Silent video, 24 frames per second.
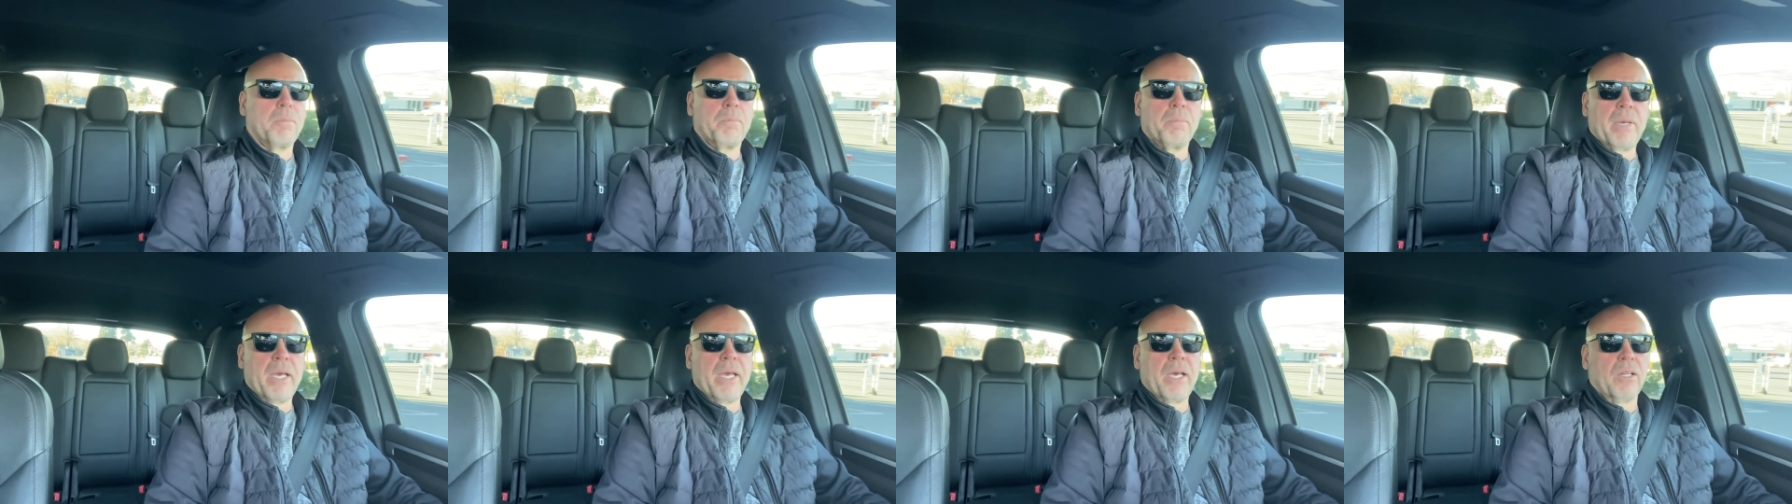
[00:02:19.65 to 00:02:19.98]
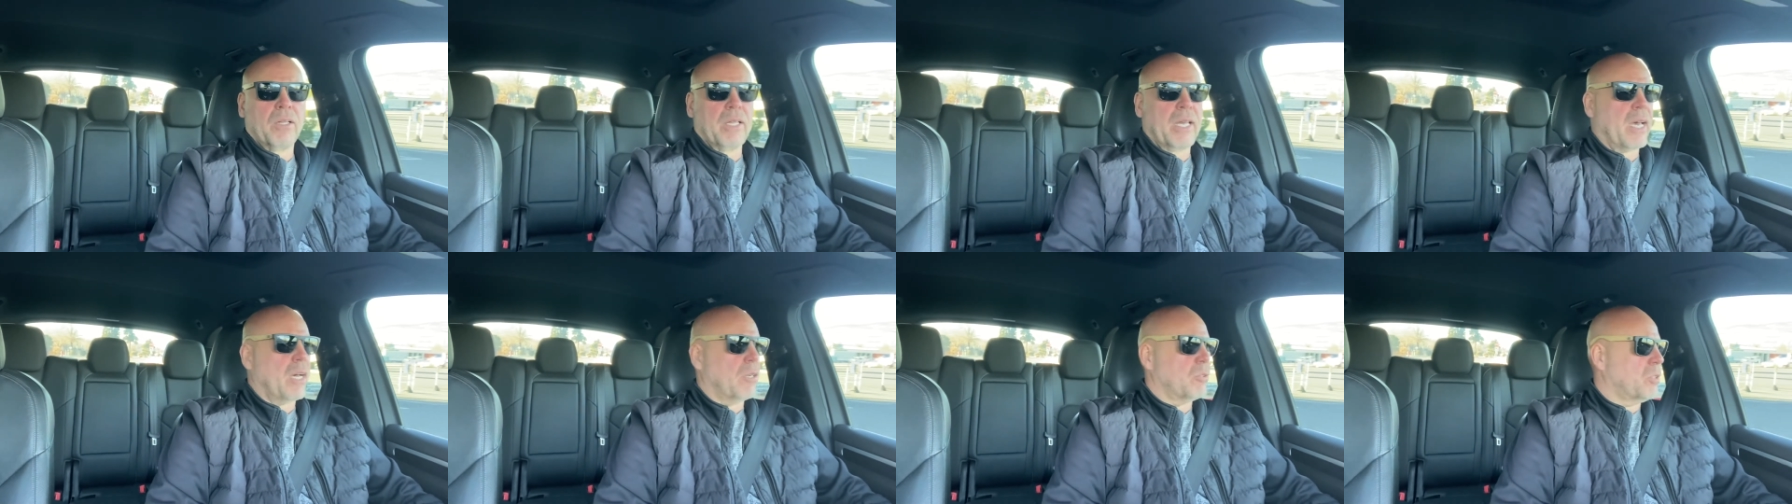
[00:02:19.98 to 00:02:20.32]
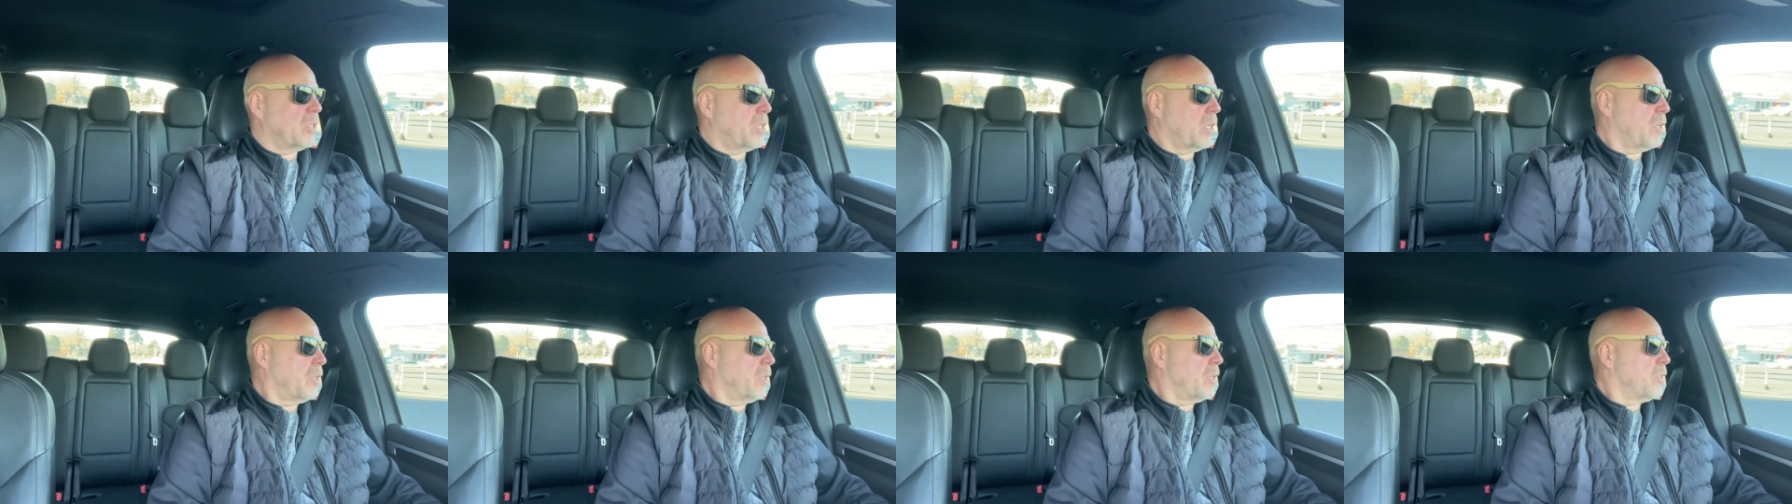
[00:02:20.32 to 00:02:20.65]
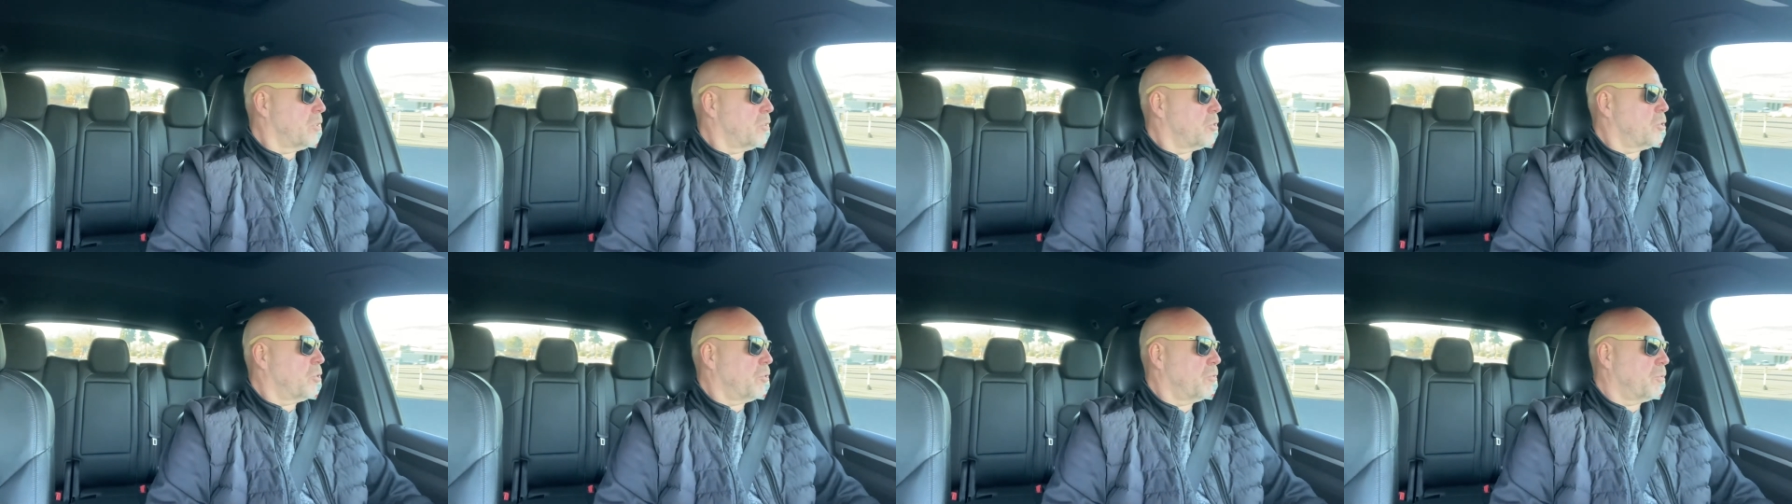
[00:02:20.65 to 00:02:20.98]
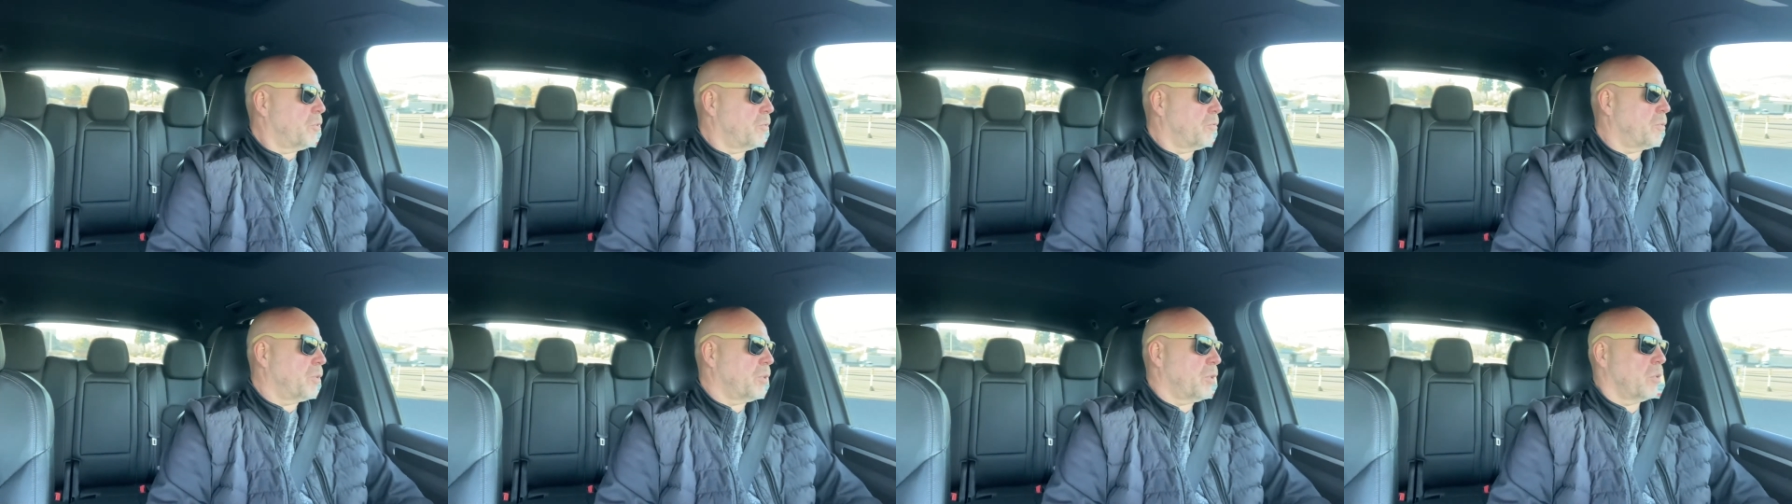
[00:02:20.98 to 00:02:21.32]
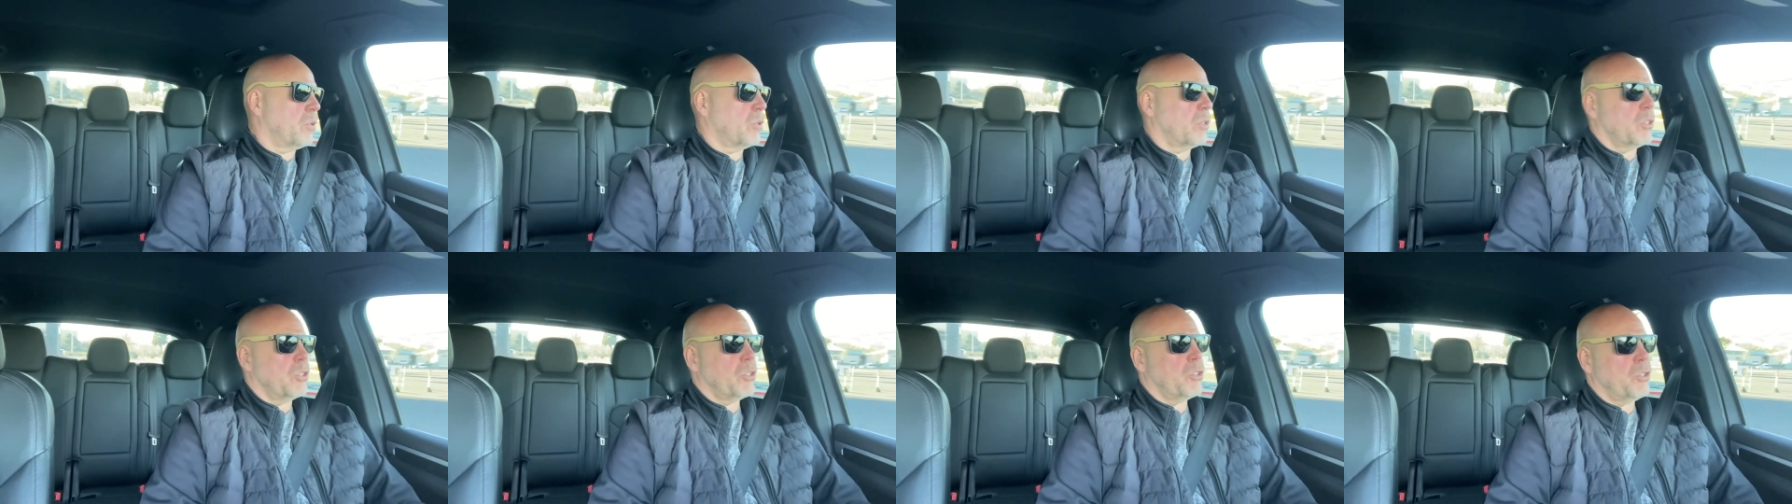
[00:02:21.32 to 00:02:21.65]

male out there to fulfill